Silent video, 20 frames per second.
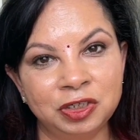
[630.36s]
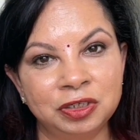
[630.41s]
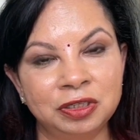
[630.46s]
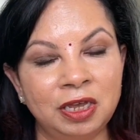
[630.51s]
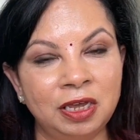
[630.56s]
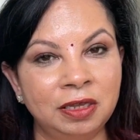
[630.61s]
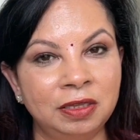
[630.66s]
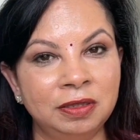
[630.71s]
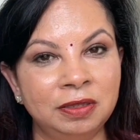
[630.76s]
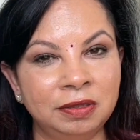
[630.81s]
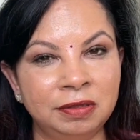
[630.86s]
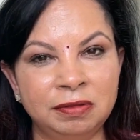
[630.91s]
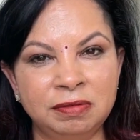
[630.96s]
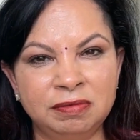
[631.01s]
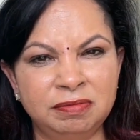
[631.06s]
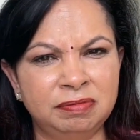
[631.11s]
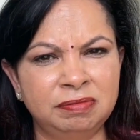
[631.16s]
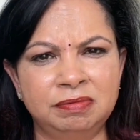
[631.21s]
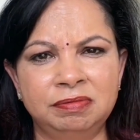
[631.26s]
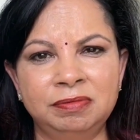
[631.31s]
than
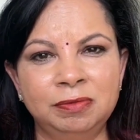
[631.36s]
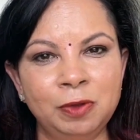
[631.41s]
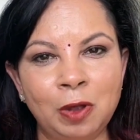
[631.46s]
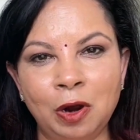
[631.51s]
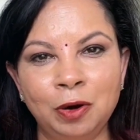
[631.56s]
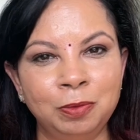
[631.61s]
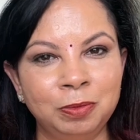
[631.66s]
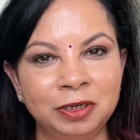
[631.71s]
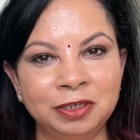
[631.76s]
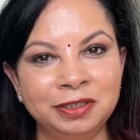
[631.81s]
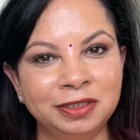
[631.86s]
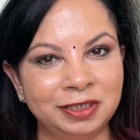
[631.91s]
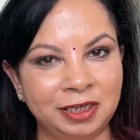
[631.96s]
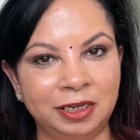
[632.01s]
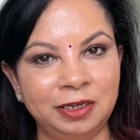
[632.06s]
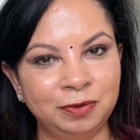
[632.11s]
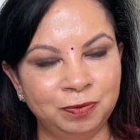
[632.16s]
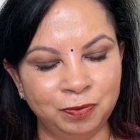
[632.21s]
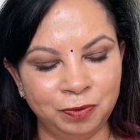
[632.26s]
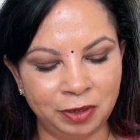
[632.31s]
normal
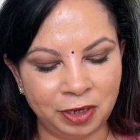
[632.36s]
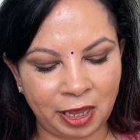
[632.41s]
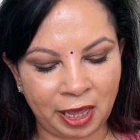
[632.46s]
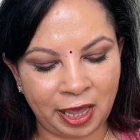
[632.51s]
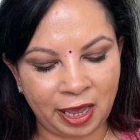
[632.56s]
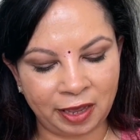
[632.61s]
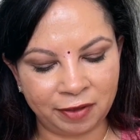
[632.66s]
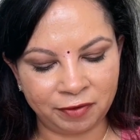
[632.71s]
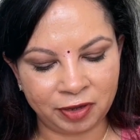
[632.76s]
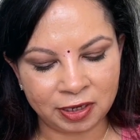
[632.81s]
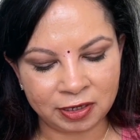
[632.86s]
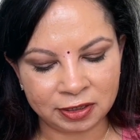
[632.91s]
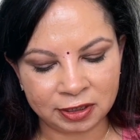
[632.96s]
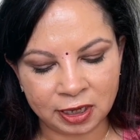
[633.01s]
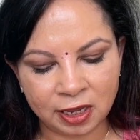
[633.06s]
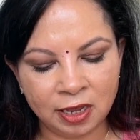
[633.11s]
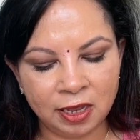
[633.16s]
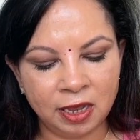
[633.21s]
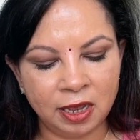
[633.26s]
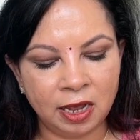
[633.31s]
tint would have it.
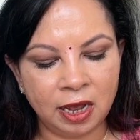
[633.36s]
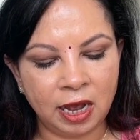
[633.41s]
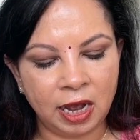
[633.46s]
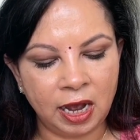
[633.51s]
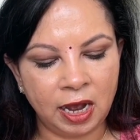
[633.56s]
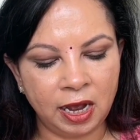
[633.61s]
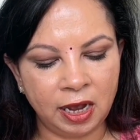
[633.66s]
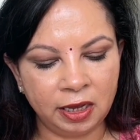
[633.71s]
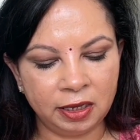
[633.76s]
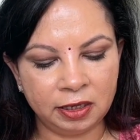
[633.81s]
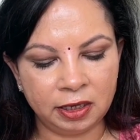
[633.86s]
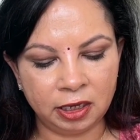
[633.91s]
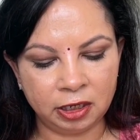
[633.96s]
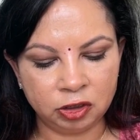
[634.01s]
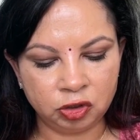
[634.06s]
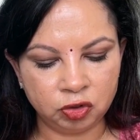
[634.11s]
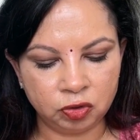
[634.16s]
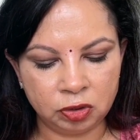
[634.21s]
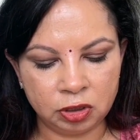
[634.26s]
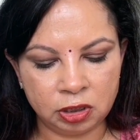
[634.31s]
I
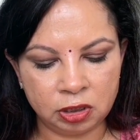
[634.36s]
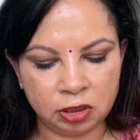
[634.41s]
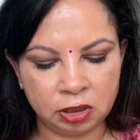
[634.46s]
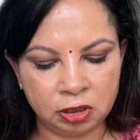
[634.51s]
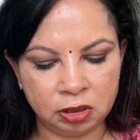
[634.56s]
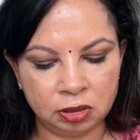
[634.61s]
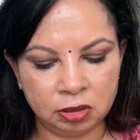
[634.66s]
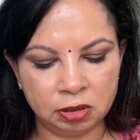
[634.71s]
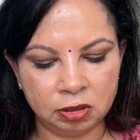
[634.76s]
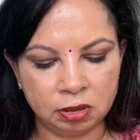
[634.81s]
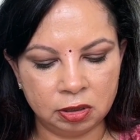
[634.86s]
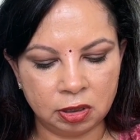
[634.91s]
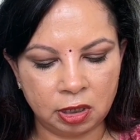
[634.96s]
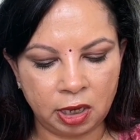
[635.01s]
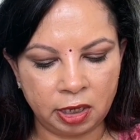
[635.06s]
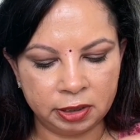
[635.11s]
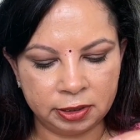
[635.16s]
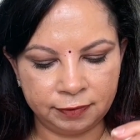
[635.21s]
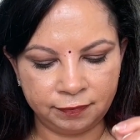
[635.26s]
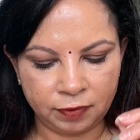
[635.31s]
actually
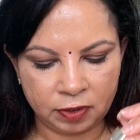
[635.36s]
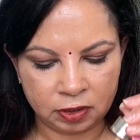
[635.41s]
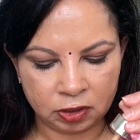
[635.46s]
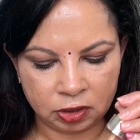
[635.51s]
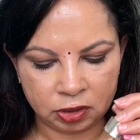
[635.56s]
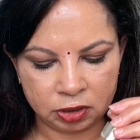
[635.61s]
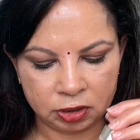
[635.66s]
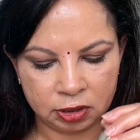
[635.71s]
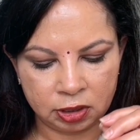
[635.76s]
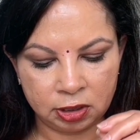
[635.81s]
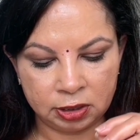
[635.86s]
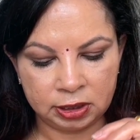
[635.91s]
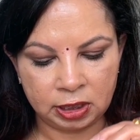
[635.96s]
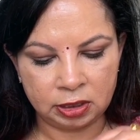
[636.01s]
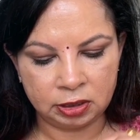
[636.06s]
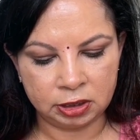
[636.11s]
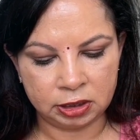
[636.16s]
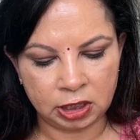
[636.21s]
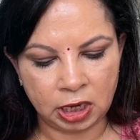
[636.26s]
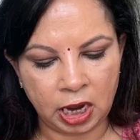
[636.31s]
has finished this
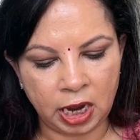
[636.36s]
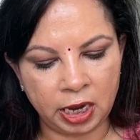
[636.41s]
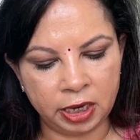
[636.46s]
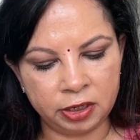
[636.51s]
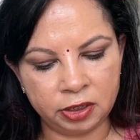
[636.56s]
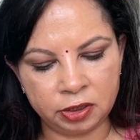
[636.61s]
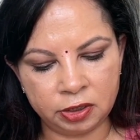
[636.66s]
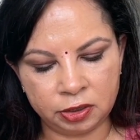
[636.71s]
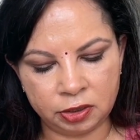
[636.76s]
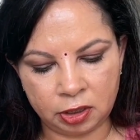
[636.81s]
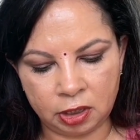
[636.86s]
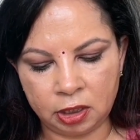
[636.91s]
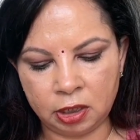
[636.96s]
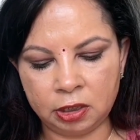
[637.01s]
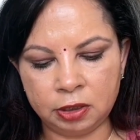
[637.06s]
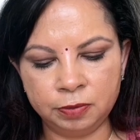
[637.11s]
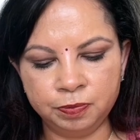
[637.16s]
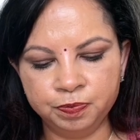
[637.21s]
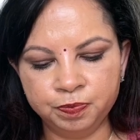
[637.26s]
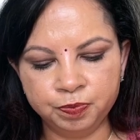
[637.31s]
entire
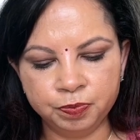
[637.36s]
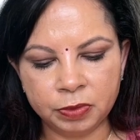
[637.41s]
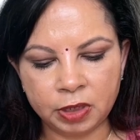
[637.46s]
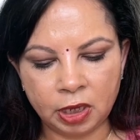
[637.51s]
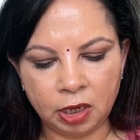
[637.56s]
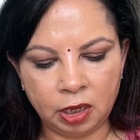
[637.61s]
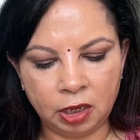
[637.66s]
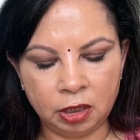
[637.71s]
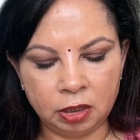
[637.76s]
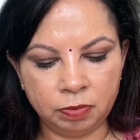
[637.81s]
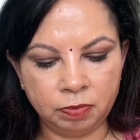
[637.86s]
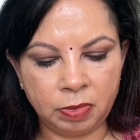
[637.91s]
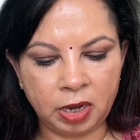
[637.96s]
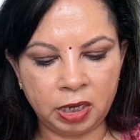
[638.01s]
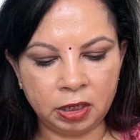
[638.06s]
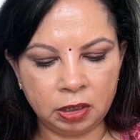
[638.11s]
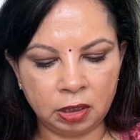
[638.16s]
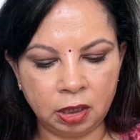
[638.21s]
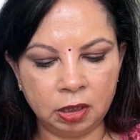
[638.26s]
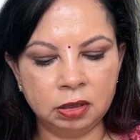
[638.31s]
thing, and
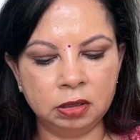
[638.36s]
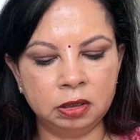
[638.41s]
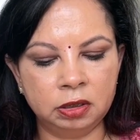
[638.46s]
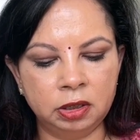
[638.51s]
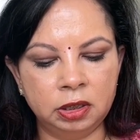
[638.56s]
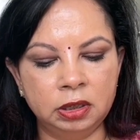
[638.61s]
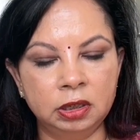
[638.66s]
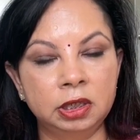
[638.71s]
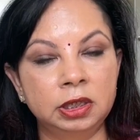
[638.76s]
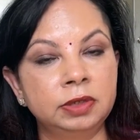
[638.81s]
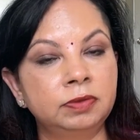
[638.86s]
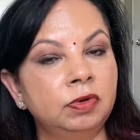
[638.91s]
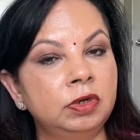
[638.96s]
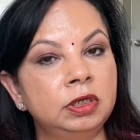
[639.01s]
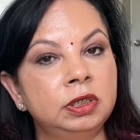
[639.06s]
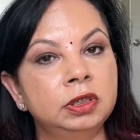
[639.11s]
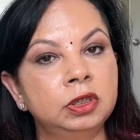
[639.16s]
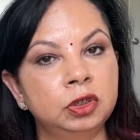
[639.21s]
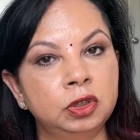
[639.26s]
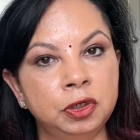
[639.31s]
my color in this one
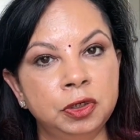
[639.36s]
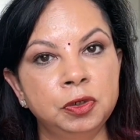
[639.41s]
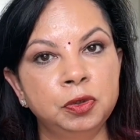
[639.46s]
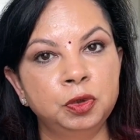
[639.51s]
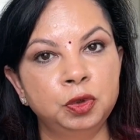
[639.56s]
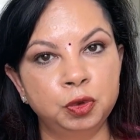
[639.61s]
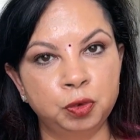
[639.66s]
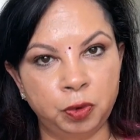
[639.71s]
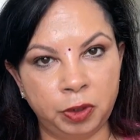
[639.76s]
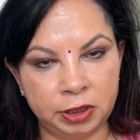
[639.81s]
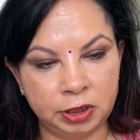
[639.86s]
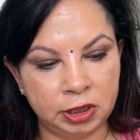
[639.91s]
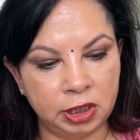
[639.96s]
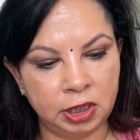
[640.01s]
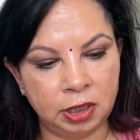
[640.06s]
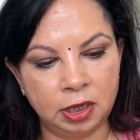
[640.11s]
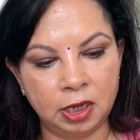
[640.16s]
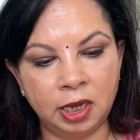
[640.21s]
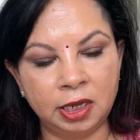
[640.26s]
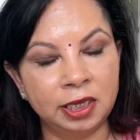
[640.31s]
is
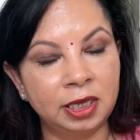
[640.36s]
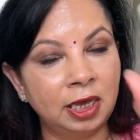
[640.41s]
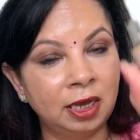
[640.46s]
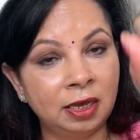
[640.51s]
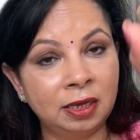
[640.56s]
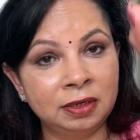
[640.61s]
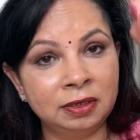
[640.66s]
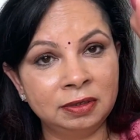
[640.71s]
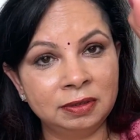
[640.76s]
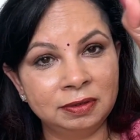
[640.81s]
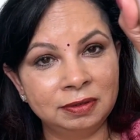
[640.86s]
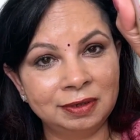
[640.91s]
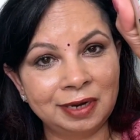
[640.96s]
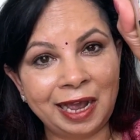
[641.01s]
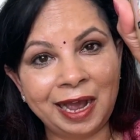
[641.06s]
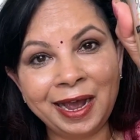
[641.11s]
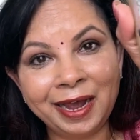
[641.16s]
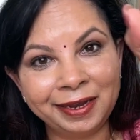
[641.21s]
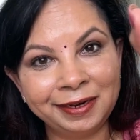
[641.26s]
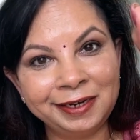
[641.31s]
220. Again,
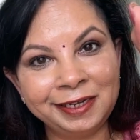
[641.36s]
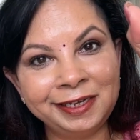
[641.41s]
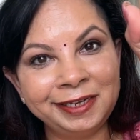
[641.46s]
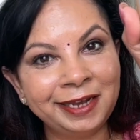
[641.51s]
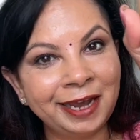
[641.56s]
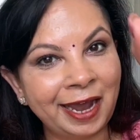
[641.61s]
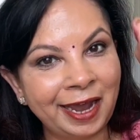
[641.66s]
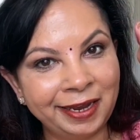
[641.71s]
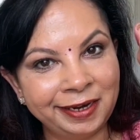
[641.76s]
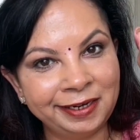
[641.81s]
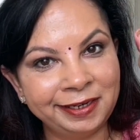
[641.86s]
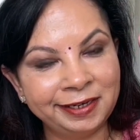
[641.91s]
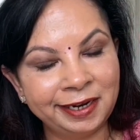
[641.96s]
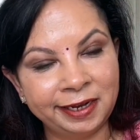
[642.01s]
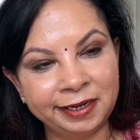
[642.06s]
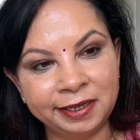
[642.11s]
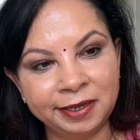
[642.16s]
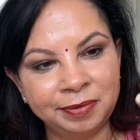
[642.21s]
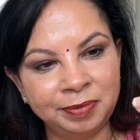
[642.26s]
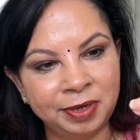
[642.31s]
highly
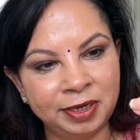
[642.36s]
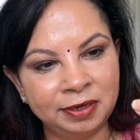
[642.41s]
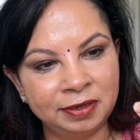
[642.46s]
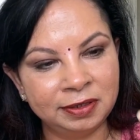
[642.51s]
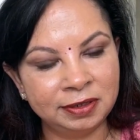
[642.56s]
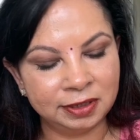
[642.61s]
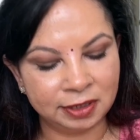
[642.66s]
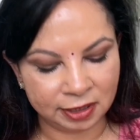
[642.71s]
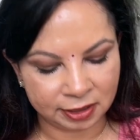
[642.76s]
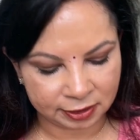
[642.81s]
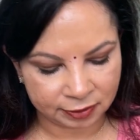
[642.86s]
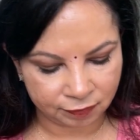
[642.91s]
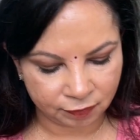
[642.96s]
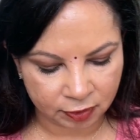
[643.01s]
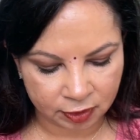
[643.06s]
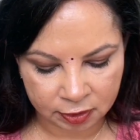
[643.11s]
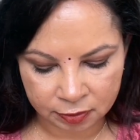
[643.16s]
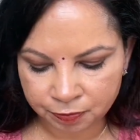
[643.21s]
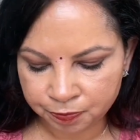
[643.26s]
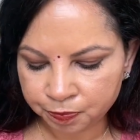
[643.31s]
recommend this
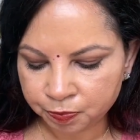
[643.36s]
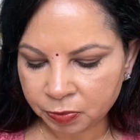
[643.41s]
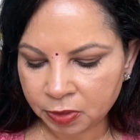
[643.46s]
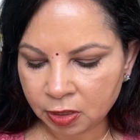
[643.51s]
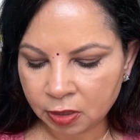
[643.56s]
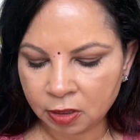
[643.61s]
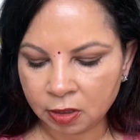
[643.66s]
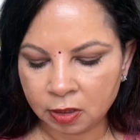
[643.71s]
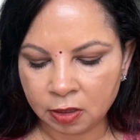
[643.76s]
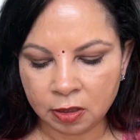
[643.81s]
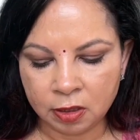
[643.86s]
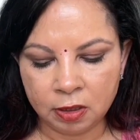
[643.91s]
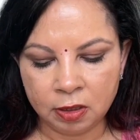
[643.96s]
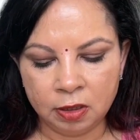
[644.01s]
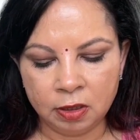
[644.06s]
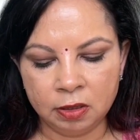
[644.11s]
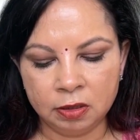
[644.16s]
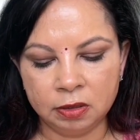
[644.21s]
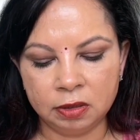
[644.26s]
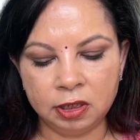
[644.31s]
one.
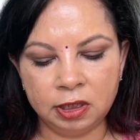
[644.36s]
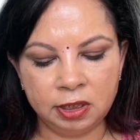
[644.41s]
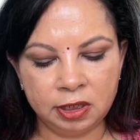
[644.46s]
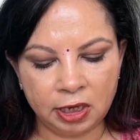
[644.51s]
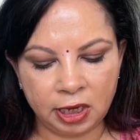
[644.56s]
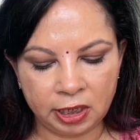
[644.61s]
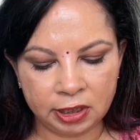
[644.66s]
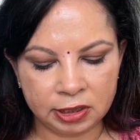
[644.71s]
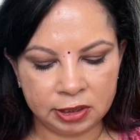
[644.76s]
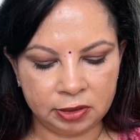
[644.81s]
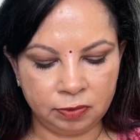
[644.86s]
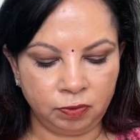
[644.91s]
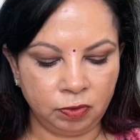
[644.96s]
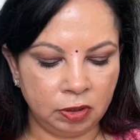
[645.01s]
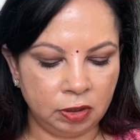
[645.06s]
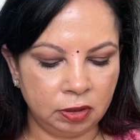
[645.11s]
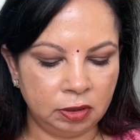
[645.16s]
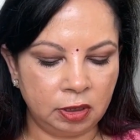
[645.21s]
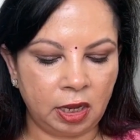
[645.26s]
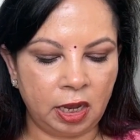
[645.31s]
The next
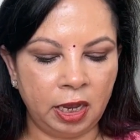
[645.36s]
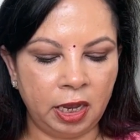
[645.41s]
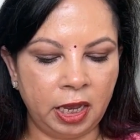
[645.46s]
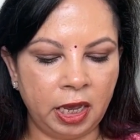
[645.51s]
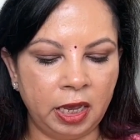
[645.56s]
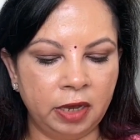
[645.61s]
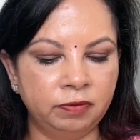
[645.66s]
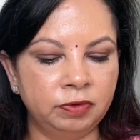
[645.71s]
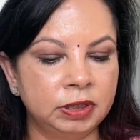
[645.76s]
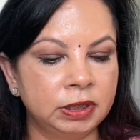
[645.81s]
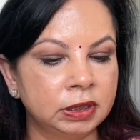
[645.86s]
one I have is